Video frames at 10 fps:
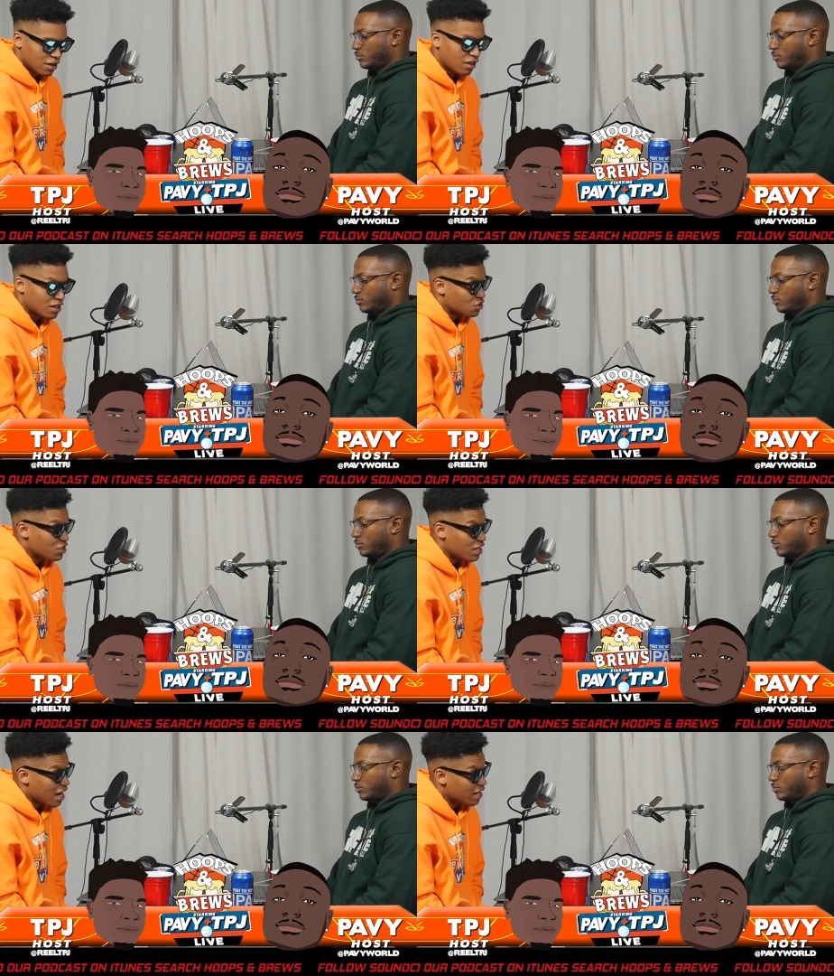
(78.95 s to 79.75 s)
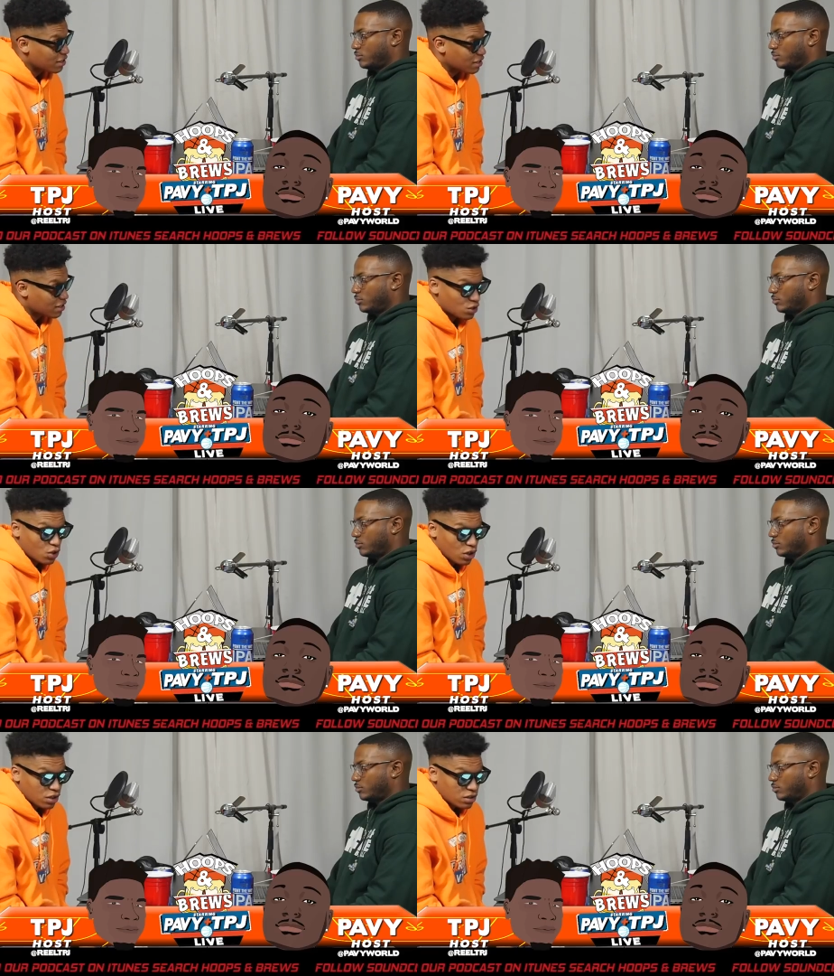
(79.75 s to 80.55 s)
Speaker 1: Unless Giannis is
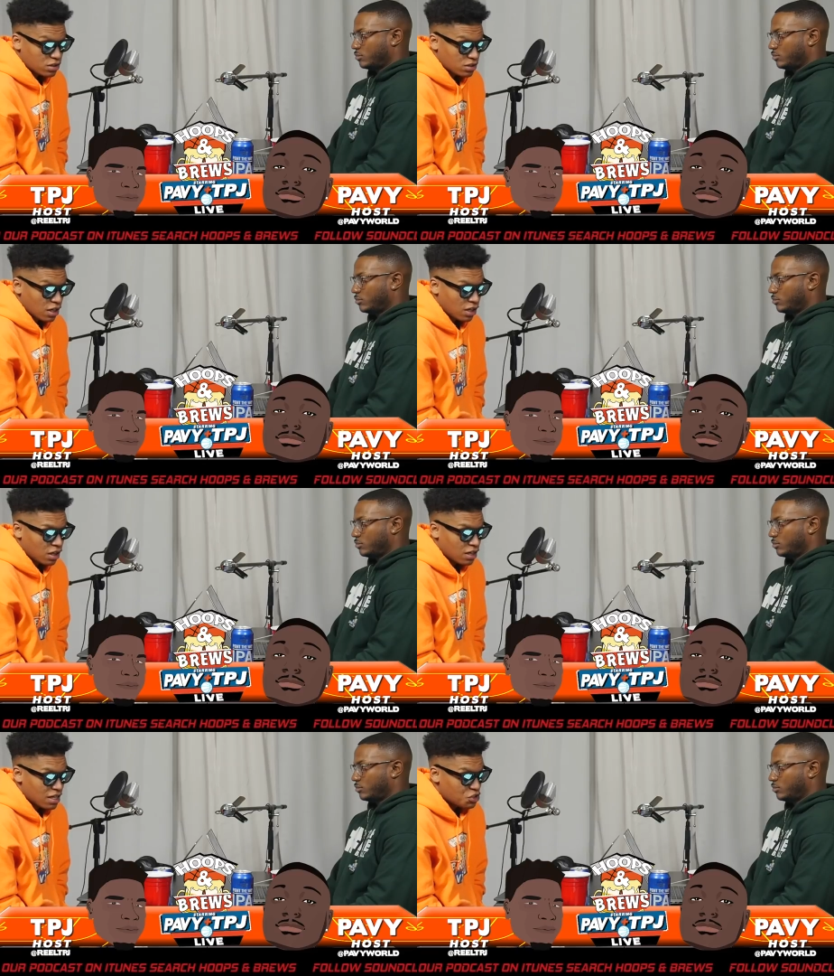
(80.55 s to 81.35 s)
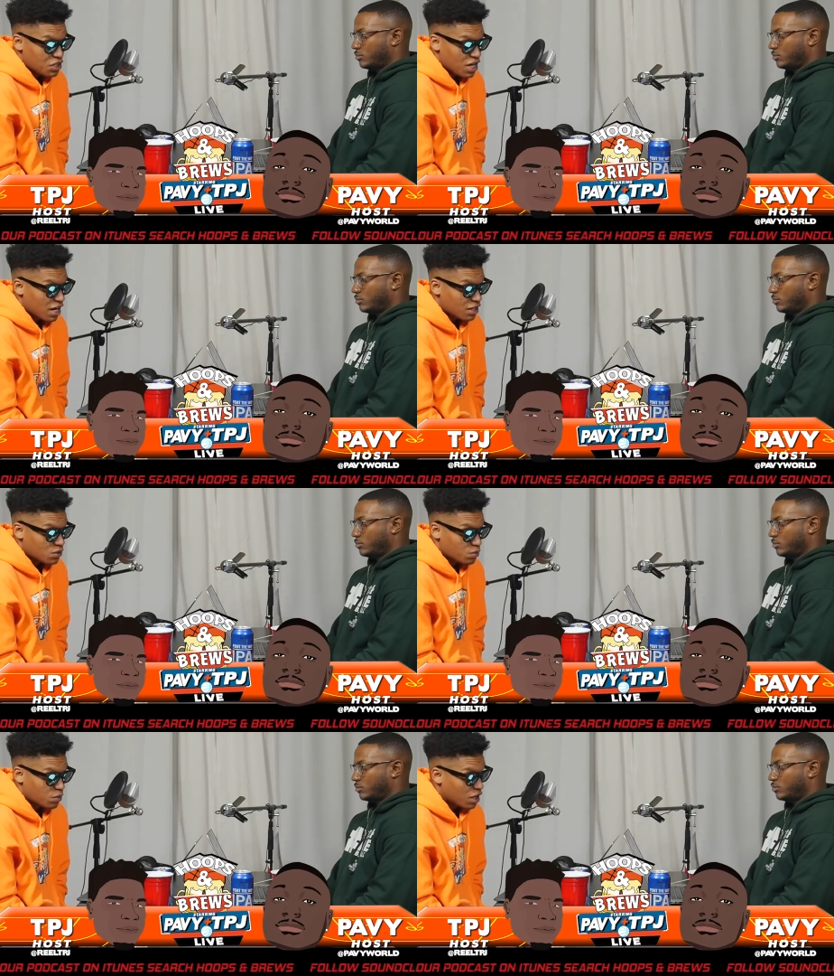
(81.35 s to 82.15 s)
is uh, unless
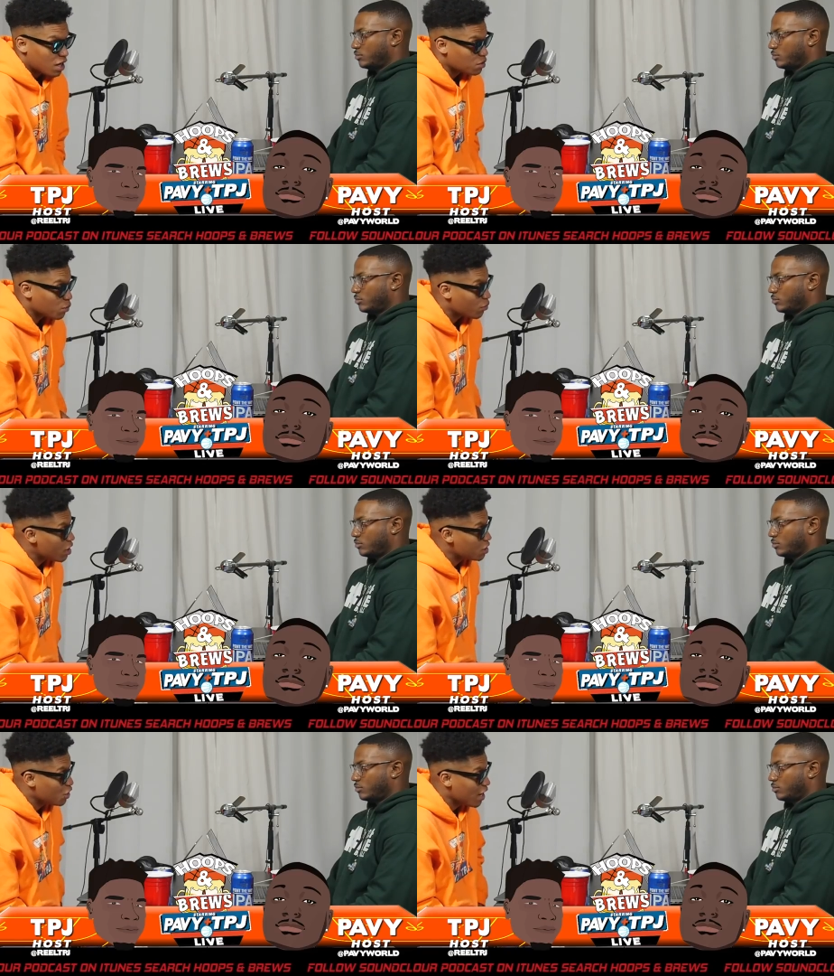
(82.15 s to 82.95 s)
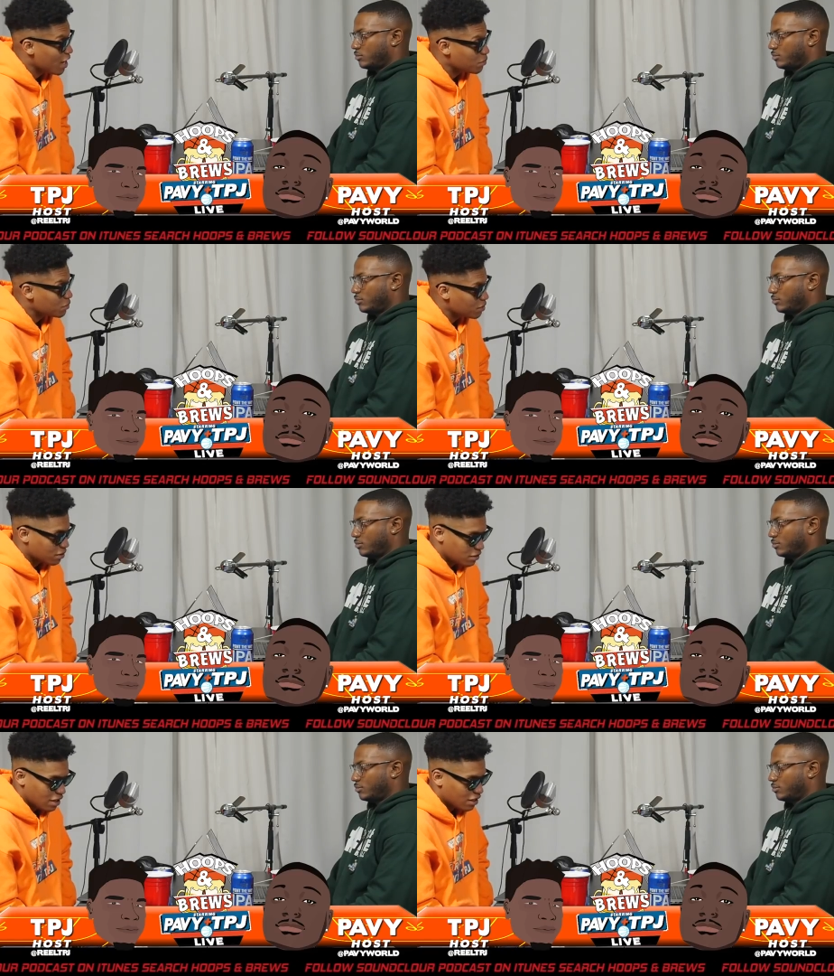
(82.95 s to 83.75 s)
Giannis becomes LeBron
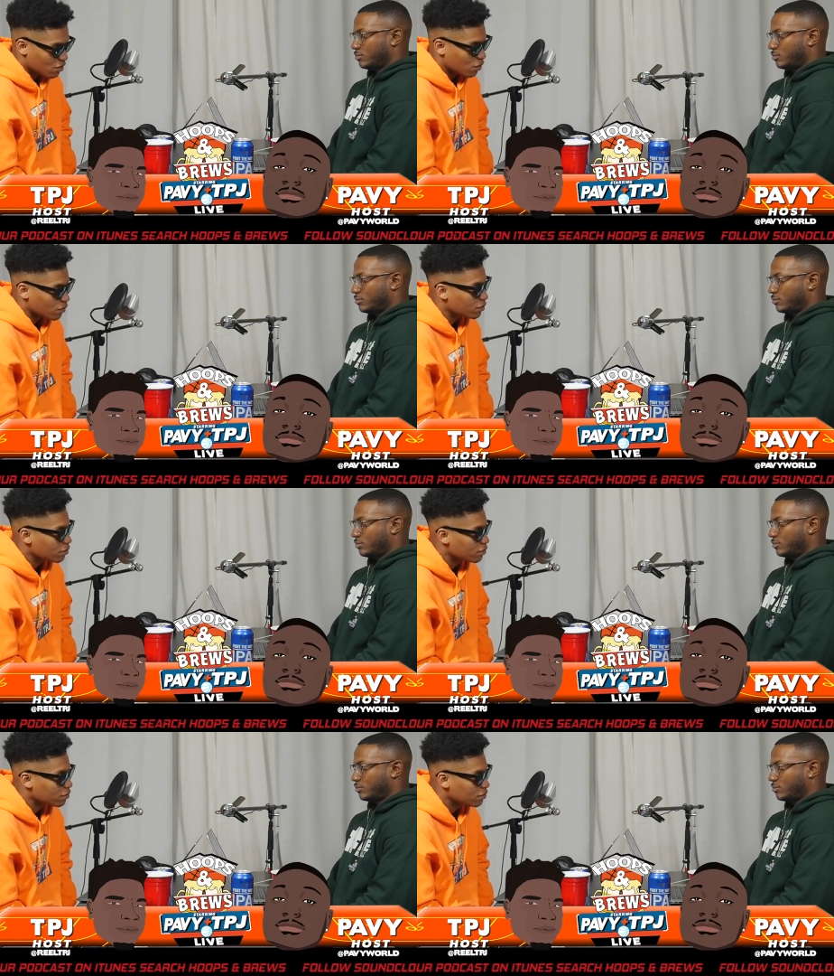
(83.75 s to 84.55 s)
James, it's over.